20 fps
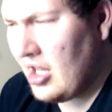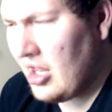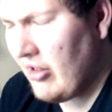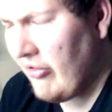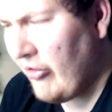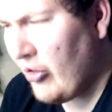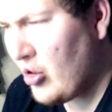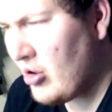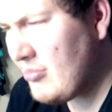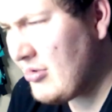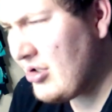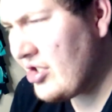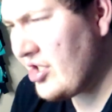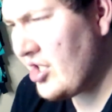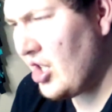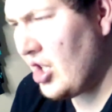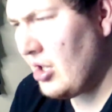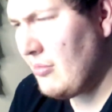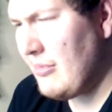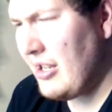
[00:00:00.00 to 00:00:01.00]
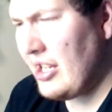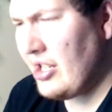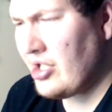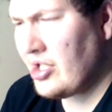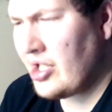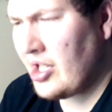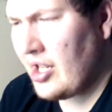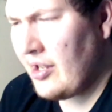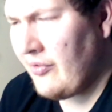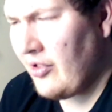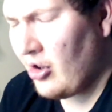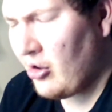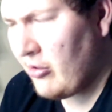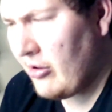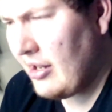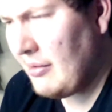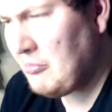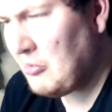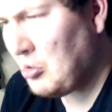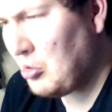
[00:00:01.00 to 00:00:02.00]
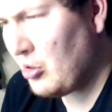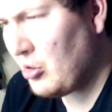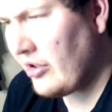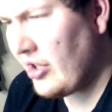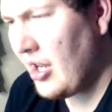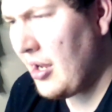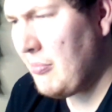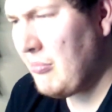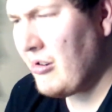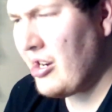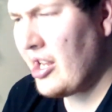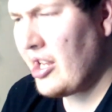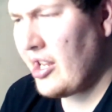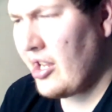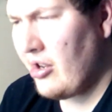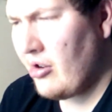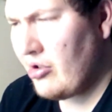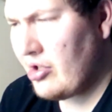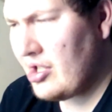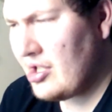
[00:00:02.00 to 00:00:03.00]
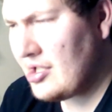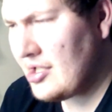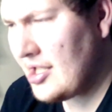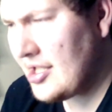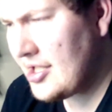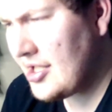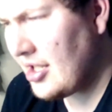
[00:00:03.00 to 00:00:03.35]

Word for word: the former cellmate of the Crime Lord Breakout, since